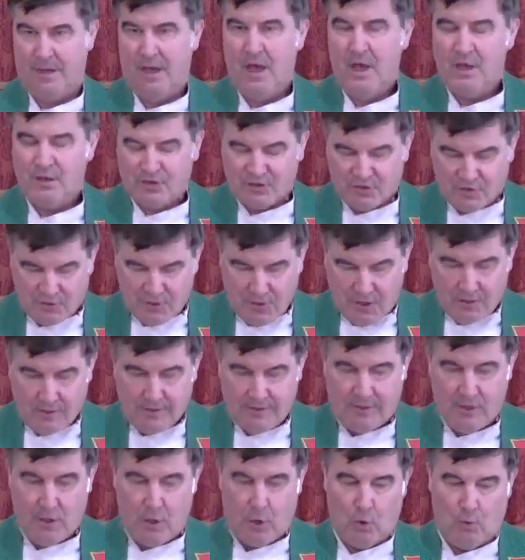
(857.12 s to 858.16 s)
start at
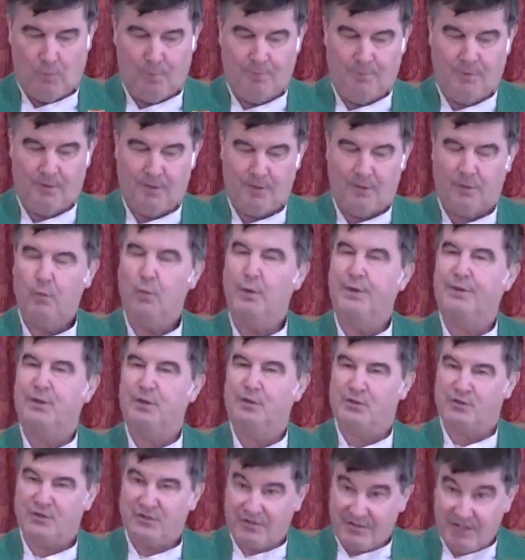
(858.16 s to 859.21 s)
home with
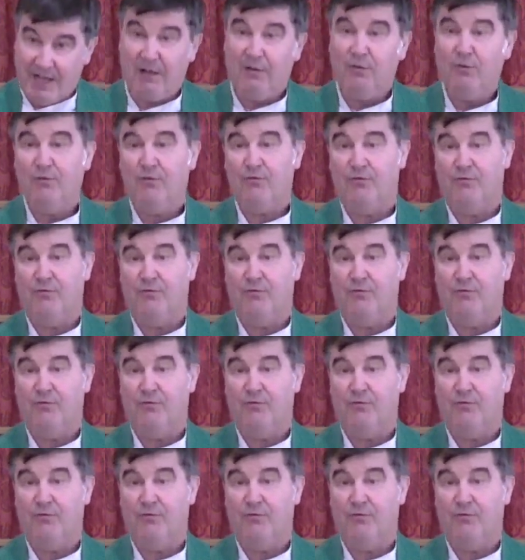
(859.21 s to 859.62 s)
yourself